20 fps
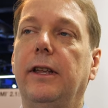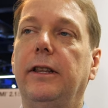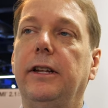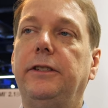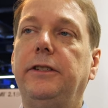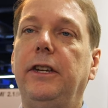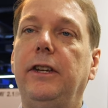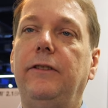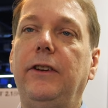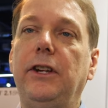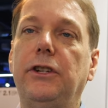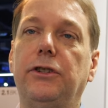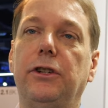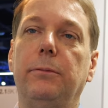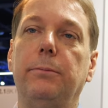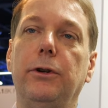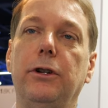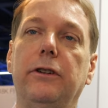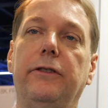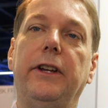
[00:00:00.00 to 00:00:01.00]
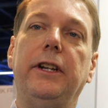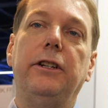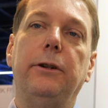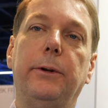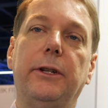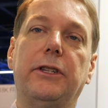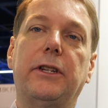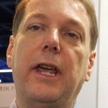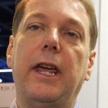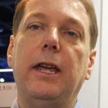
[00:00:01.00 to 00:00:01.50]
the TV should move
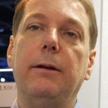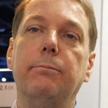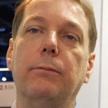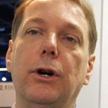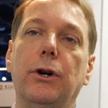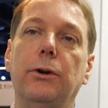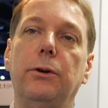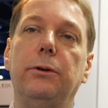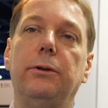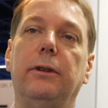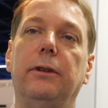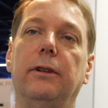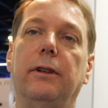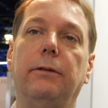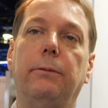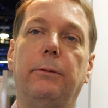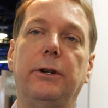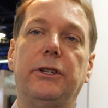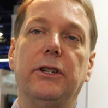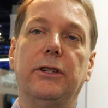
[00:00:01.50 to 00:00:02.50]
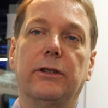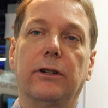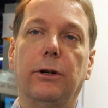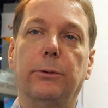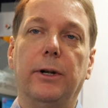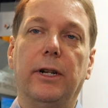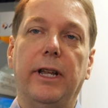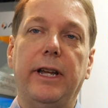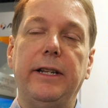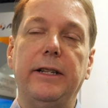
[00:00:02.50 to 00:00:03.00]
into its game mode, which is
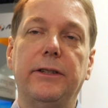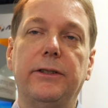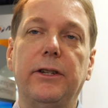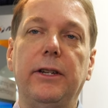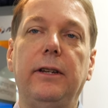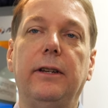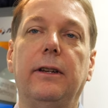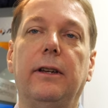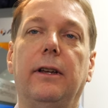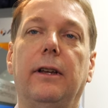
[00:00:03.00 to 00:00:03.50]
lower latency,